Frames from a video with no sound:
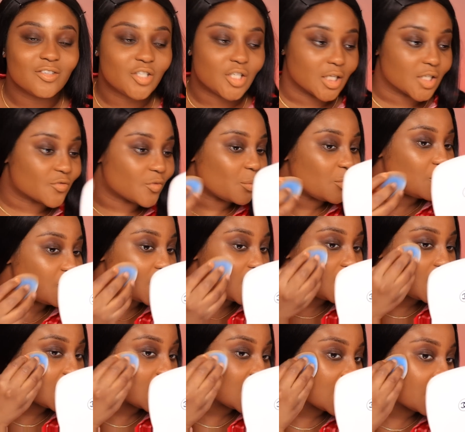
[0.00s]
Just from
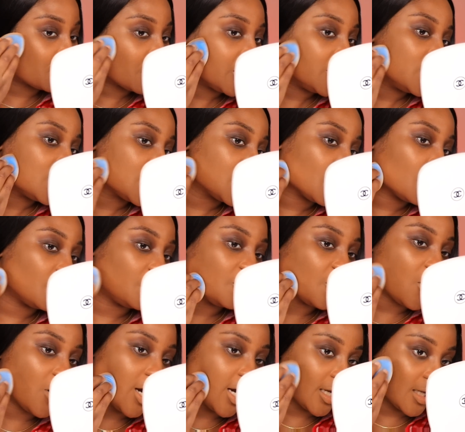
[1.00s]
using this sponge so
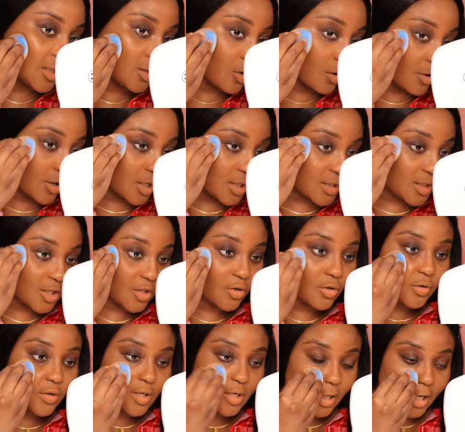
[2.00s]
far, I can already
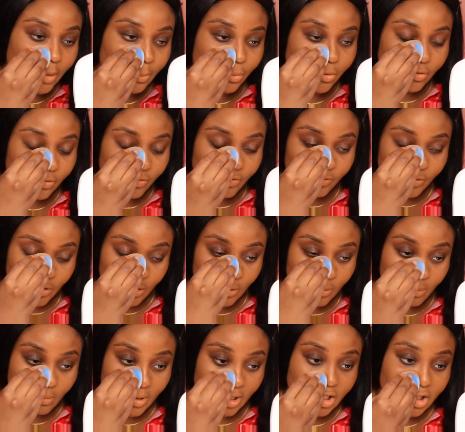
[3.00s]
tell that I
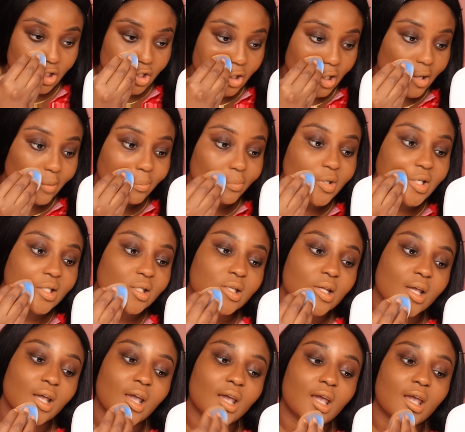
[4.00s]
prefer my Shop Miss
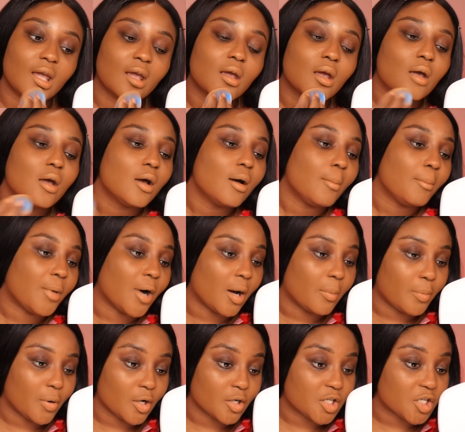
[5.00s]
A
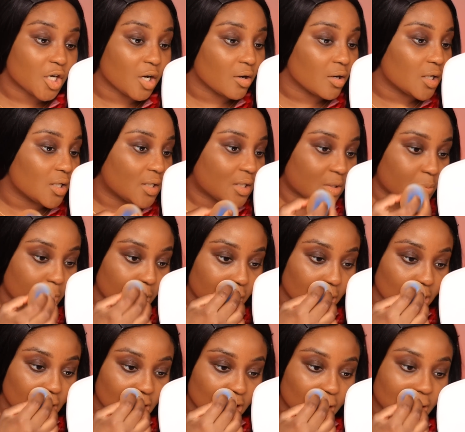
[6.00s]
Paw Charity
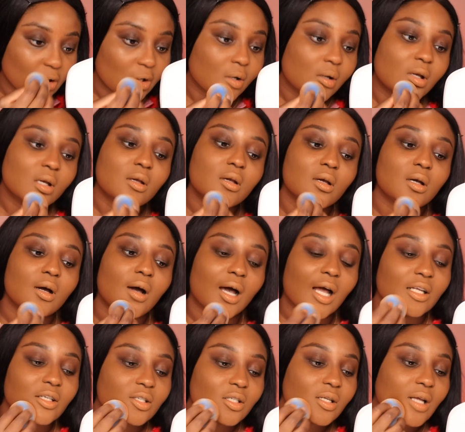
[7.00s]
sponge.
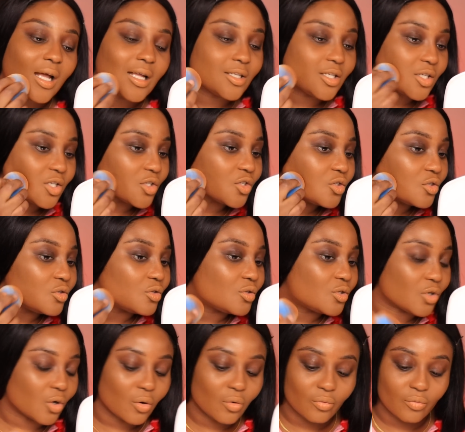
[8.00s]
I just
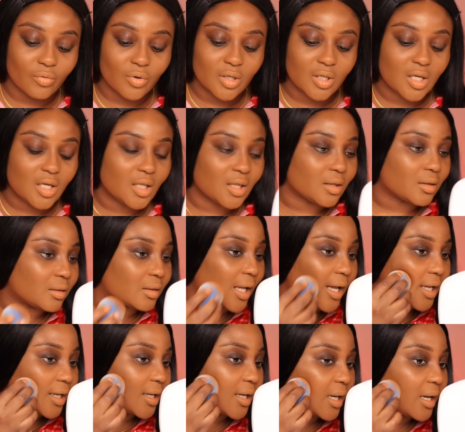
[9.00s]
don't really
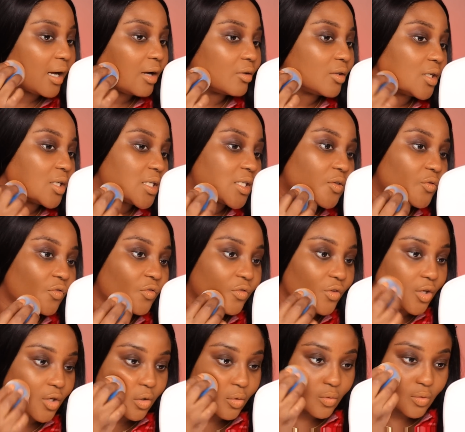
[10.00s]
like how this
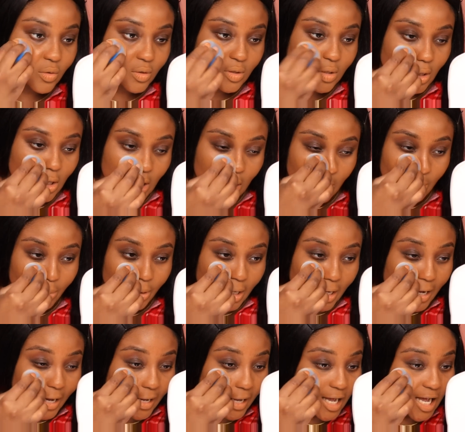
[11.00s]
feels,
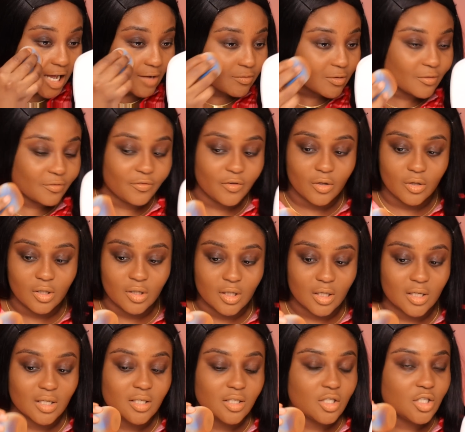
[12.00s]
but I have a feeling
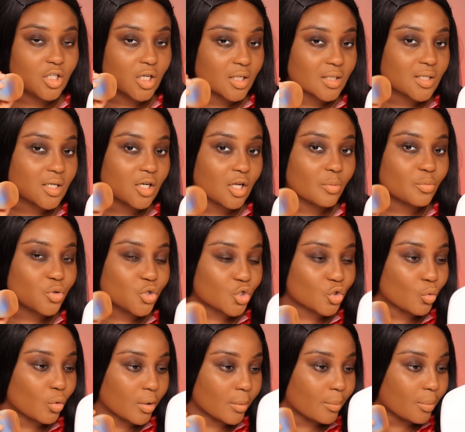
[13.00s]
that it doesn't
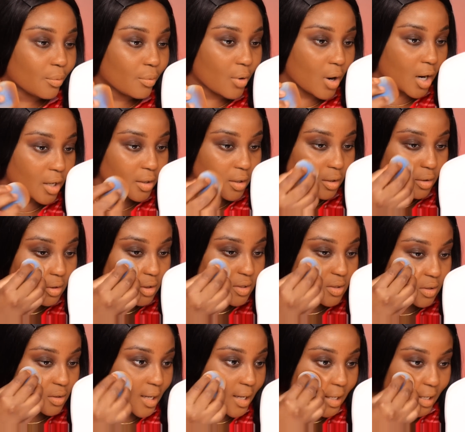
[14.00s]
absorb
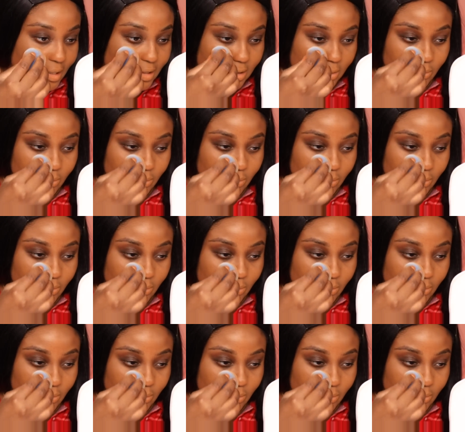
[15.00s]
product as